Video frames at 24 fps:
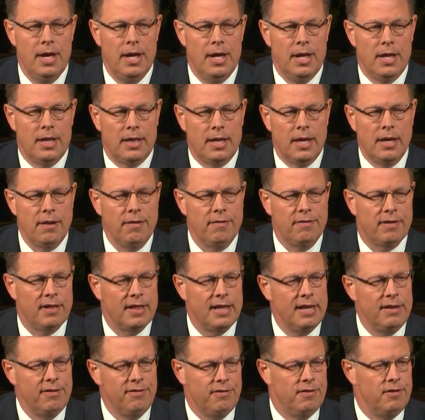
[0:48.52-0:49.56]
Let us
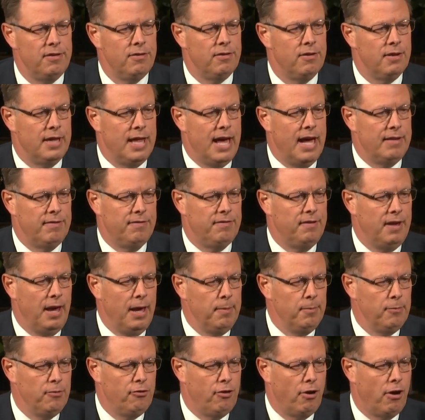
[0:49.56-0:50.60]
listen to that
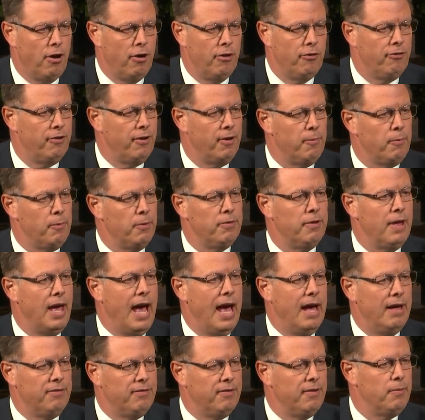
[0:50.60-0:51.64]
same charge
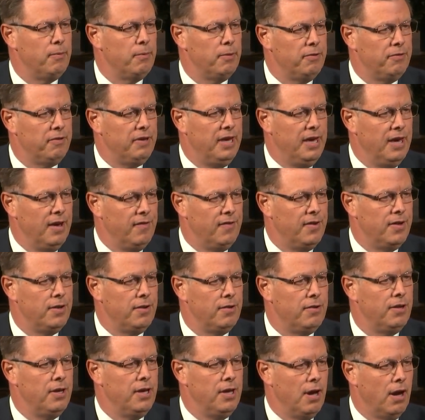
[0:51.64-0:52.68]
as it was given
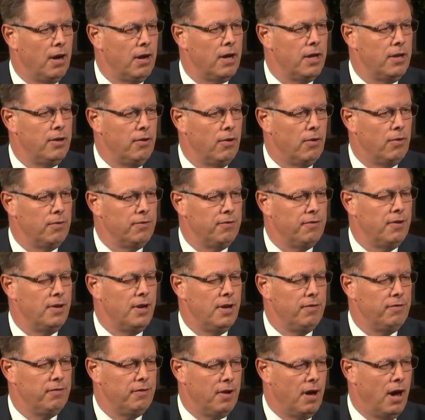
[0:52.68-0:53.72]
to young adults in
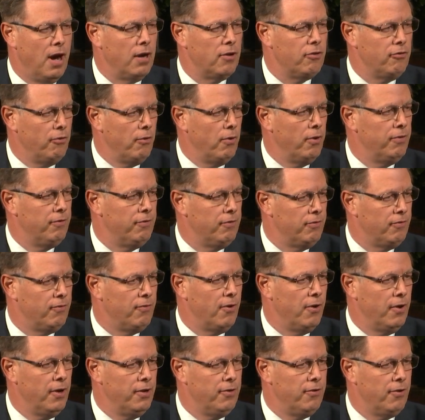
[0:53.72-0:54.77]
his talk, Choices for
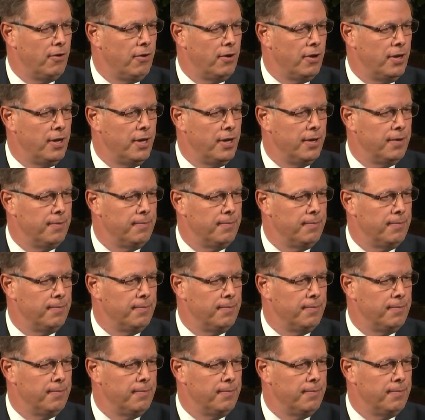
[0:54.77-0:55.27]
Eternity.